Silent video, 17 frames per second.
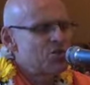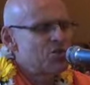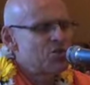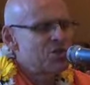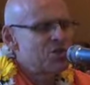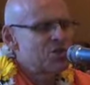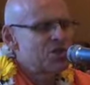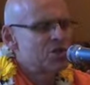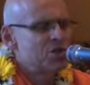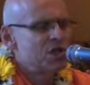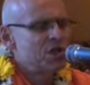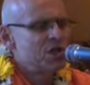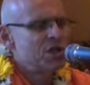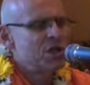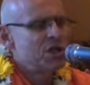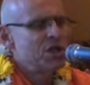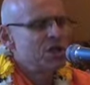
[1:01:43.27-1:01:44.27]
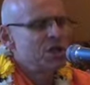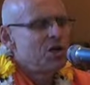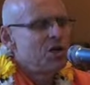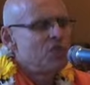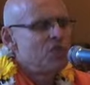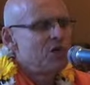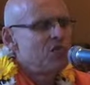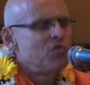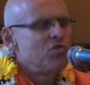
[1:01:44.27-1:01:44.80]
to Krishna,
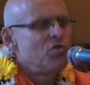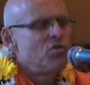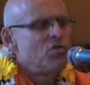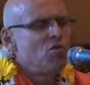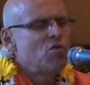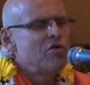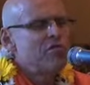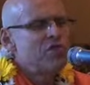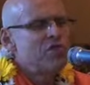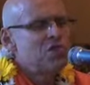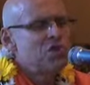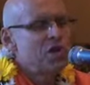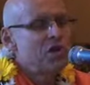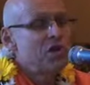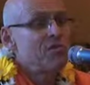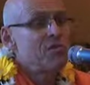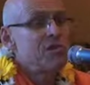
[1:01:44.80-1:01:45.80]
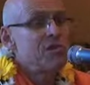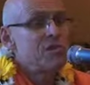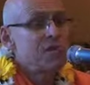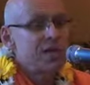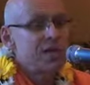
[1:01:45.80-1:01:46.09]
the more we chant with